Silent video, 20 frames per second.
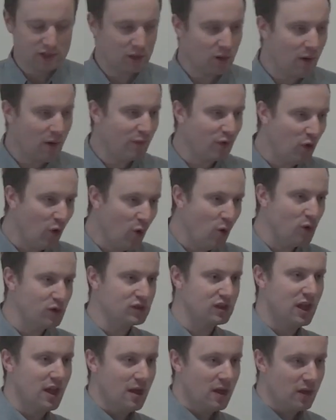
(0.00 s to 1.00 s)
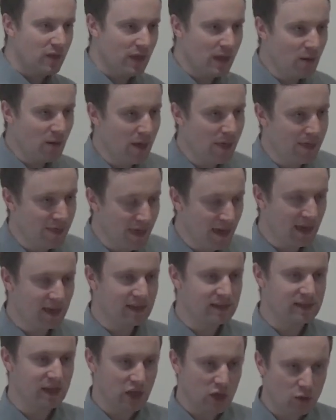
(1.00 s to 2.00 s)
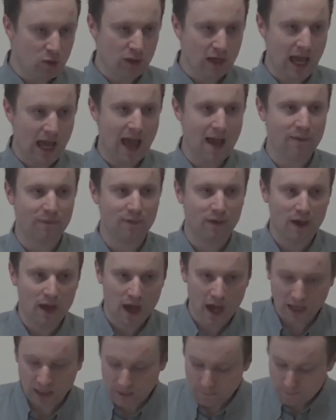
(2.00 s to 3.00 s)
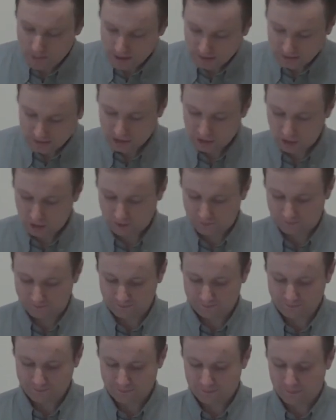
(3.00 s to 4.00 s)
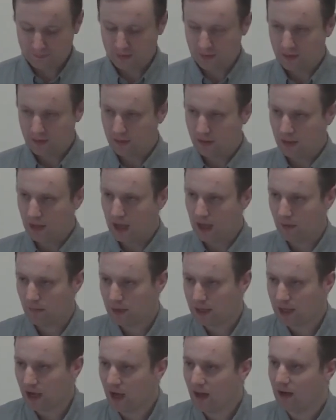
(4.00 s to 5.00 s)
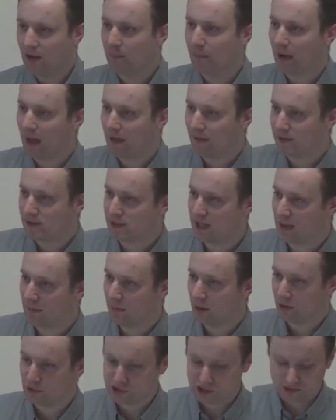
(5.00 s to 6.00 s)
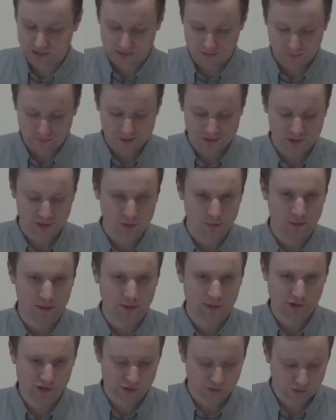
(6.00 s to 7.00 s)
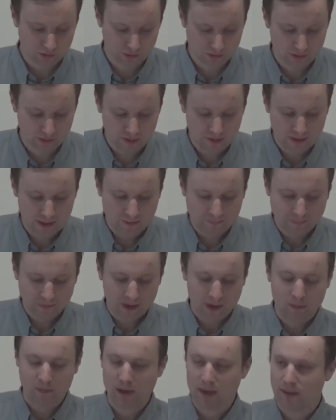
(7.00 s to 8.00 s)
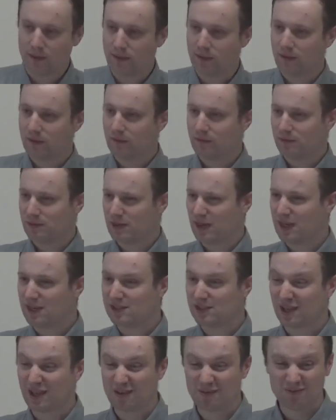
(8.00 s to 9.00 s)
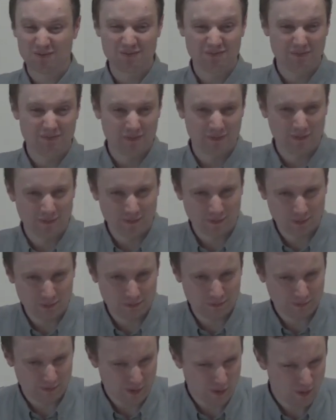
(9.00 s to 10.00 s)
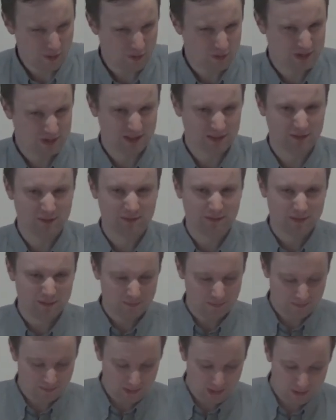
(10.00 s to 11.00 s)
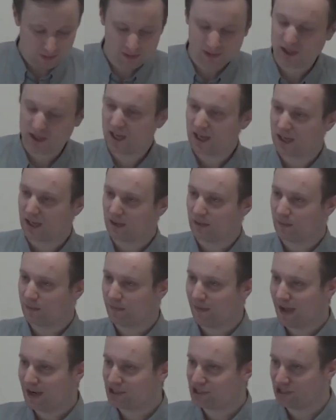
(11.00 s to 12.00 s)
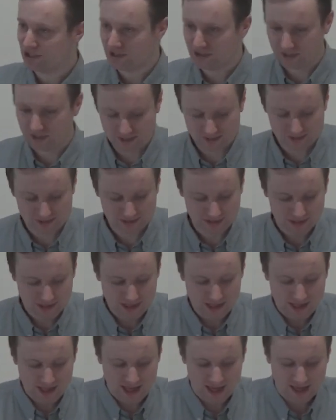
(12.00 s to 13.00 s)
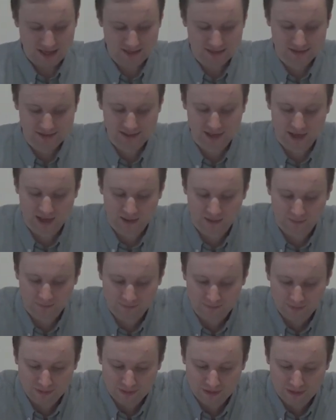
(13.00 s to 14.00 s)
So, of course, there are things that you can have an opinion on. Uh, we can't apply the same logic that we do with truth with things like f- food and music and fashion and, and uh,